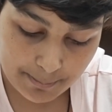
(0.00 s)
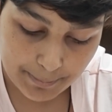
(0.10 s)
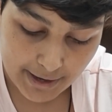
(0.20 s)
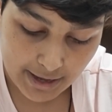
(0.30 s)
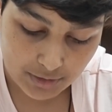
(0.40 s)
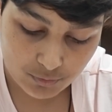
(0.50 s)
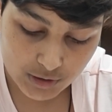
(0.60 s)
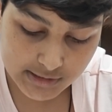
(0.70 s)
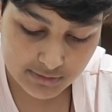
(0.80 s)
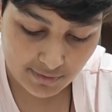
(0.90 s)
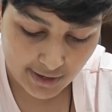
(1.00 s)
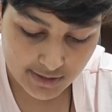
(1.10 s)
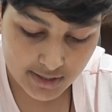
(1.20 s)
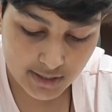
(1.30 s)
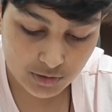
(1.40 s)
empire was
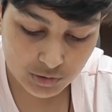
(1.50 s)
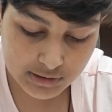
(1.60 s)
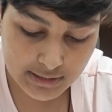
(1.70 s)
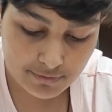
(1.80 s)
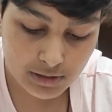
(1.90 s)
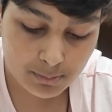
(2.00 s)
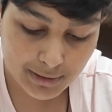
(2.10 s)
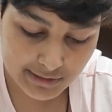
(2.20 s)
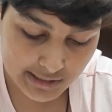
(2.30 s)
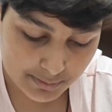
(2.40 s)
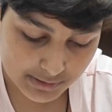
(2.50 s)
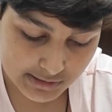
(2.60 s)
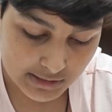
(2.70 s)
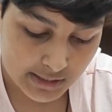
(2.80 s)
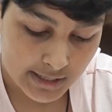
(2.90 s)
divided into several
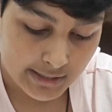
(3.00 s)
mandlams.